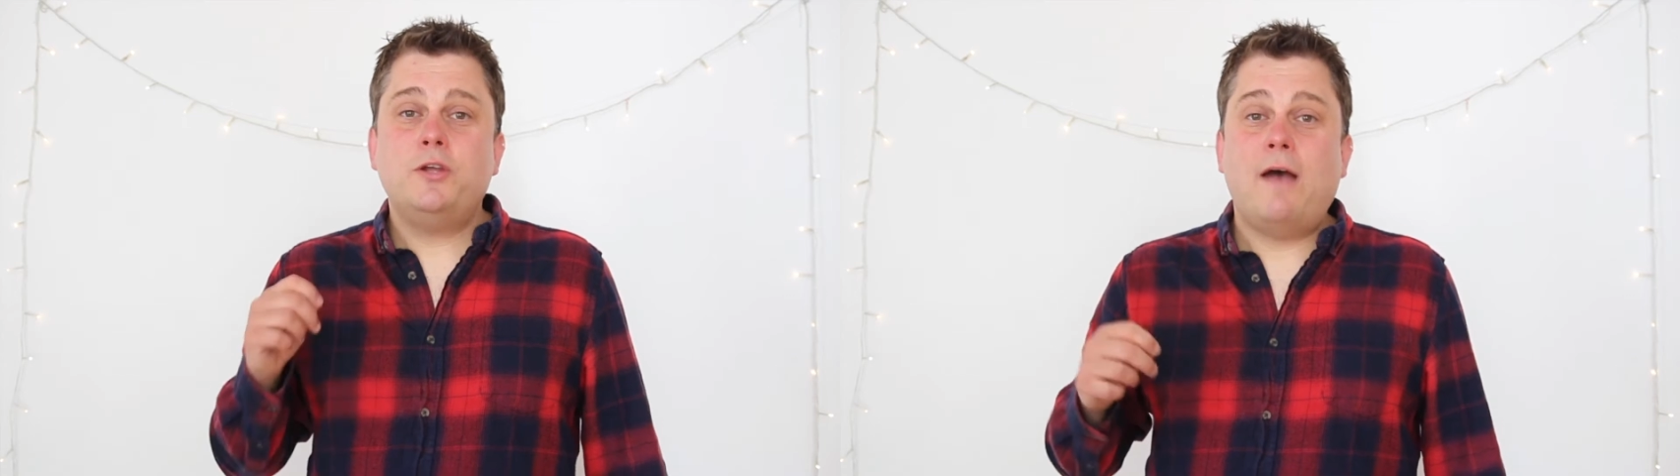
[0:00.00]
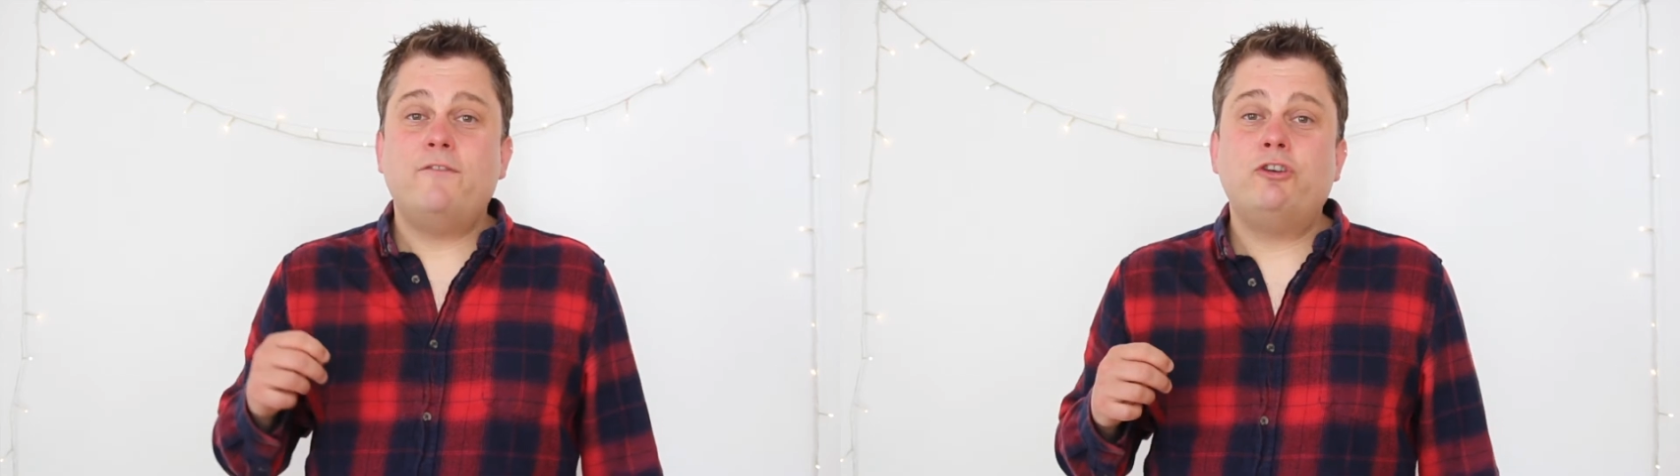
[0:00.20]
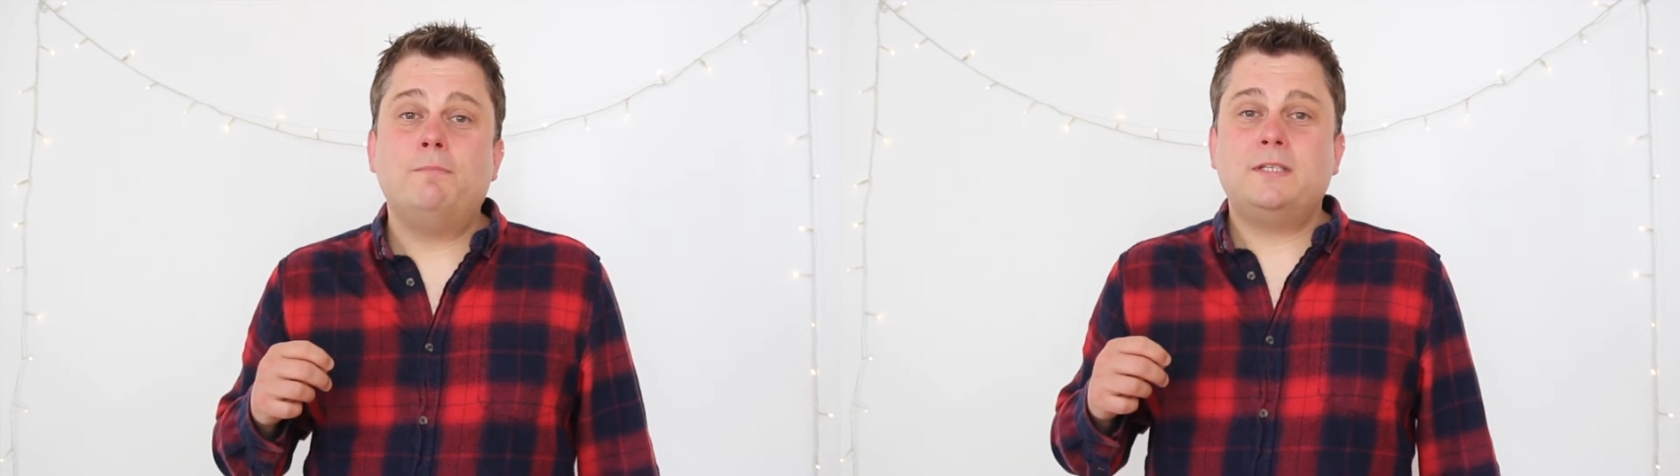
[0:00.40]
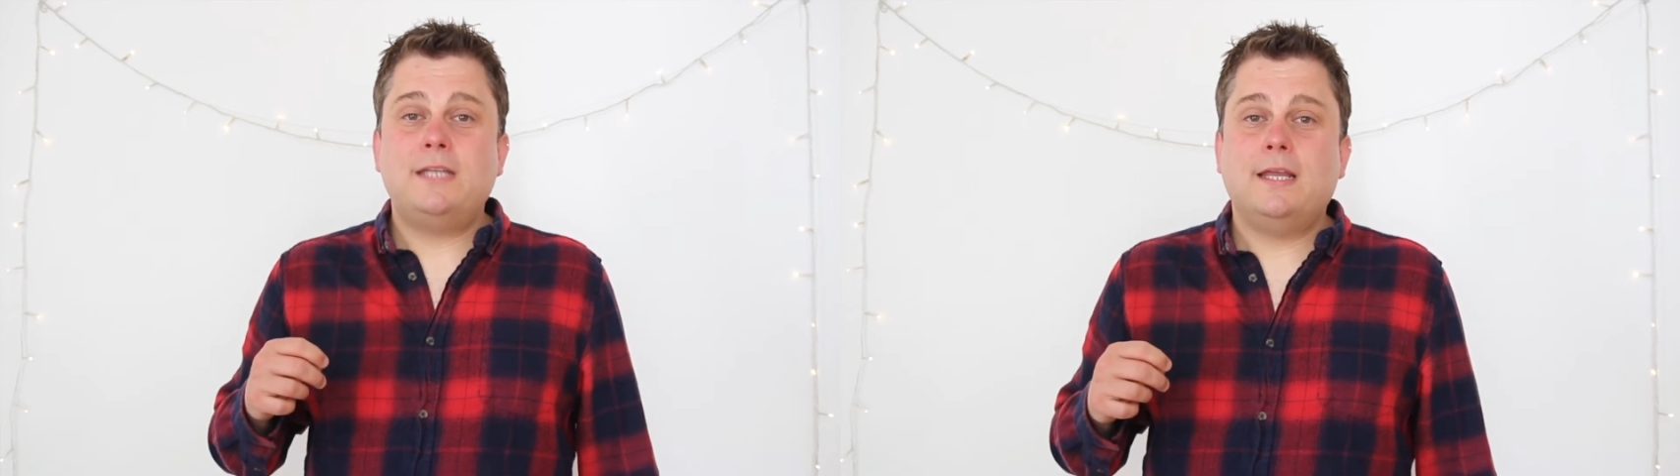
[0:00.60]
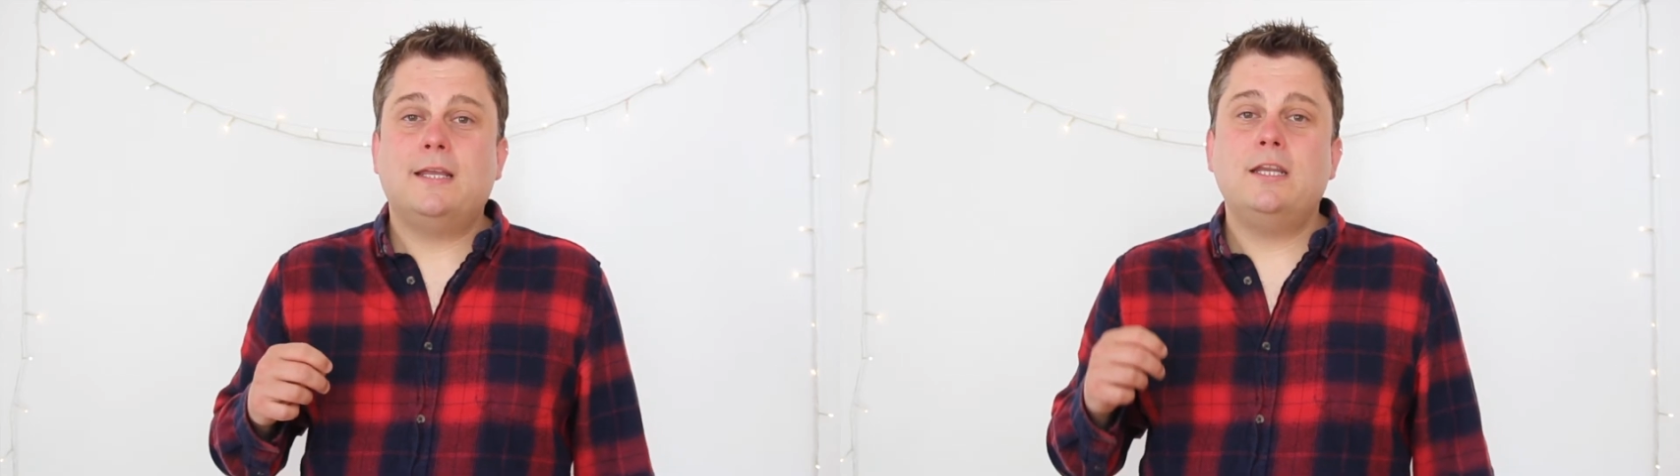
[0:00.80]
You have a
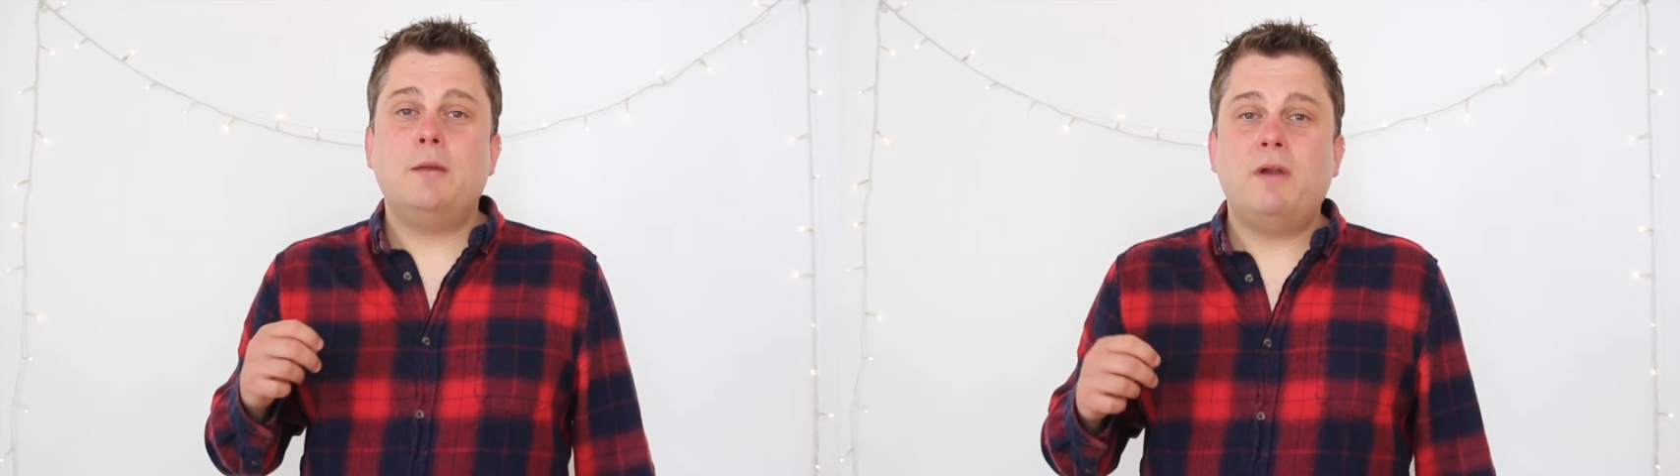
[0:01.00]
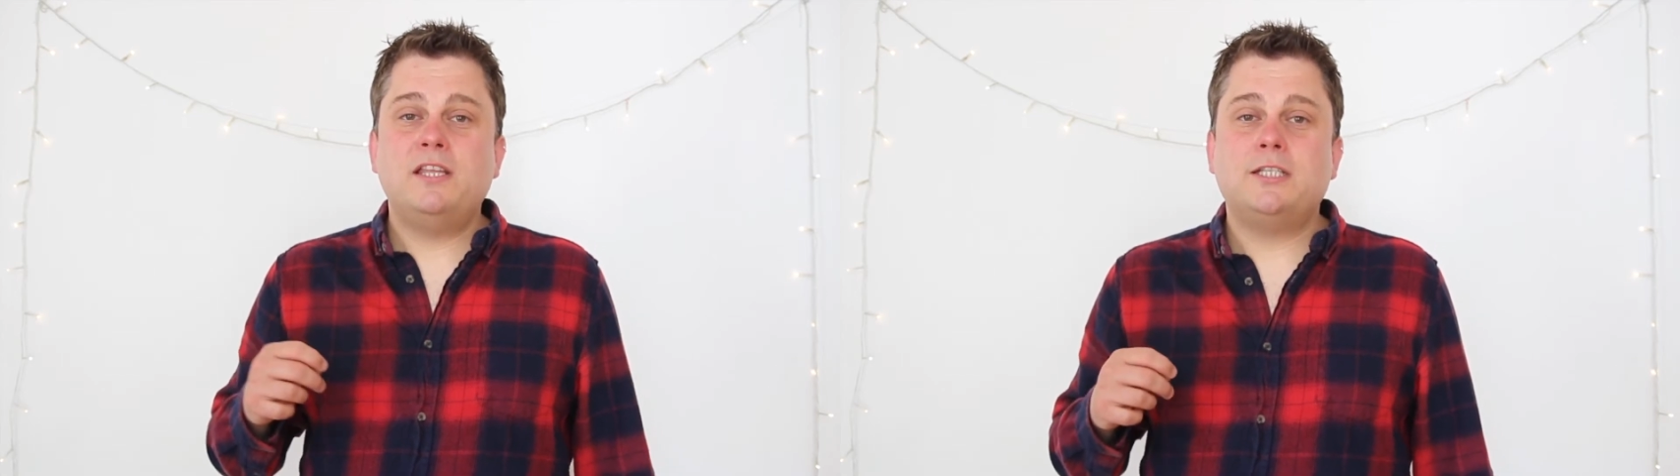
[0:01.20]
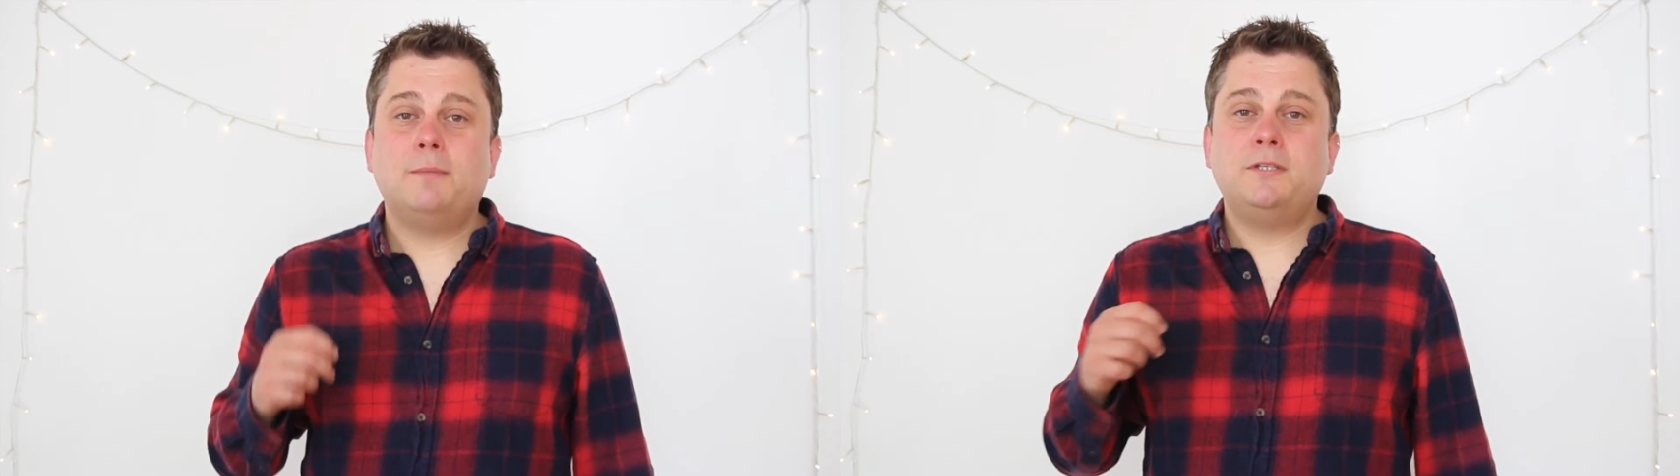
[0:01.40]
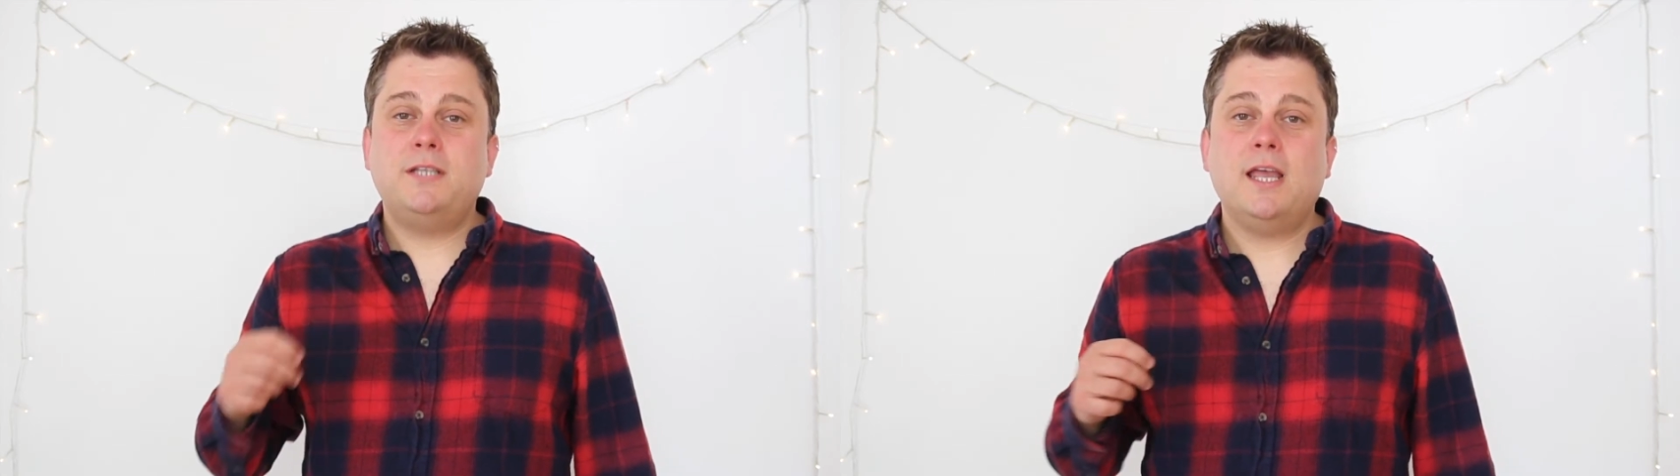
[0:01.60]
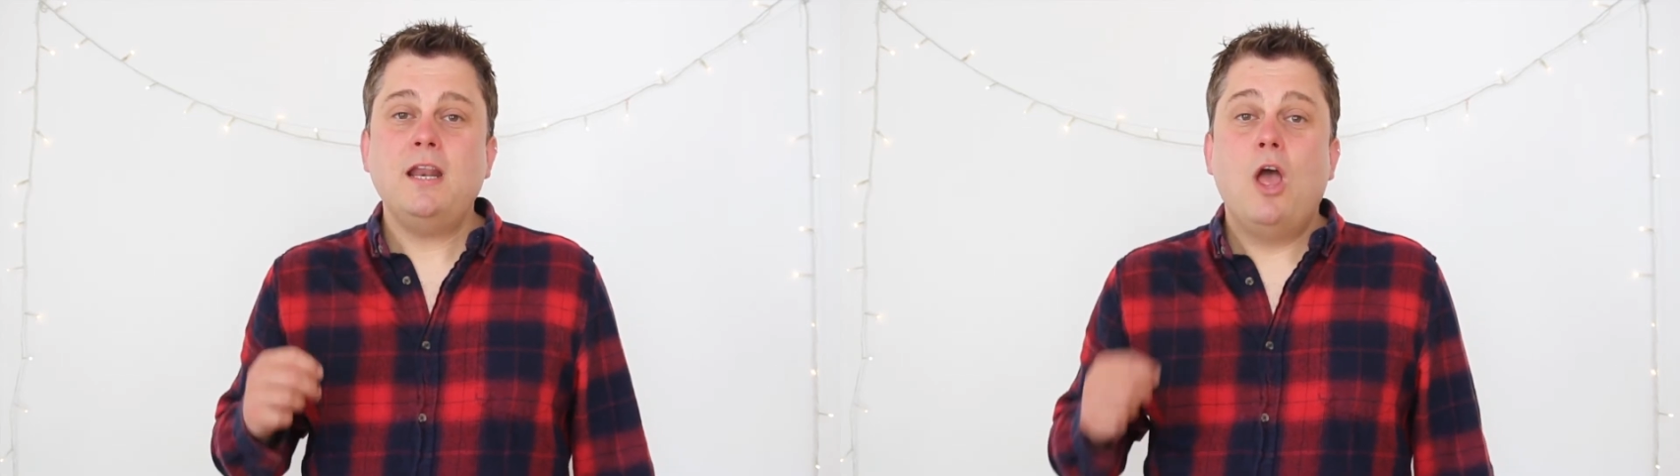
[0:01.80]
drumstick and your brain stops
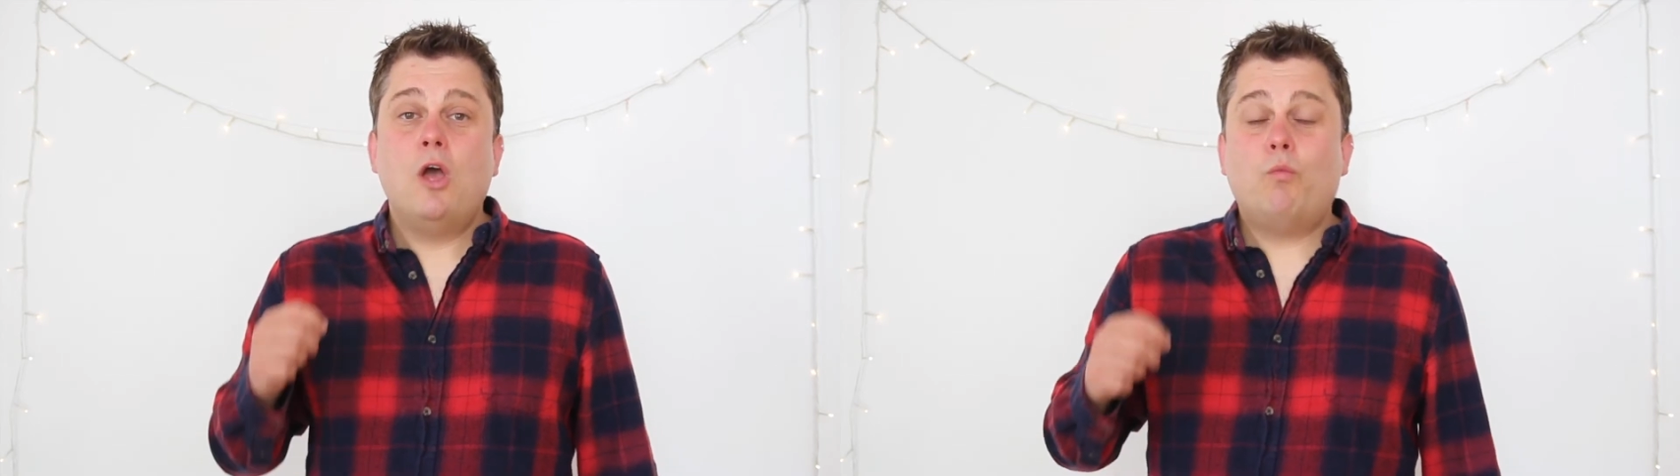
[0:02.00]
ticking.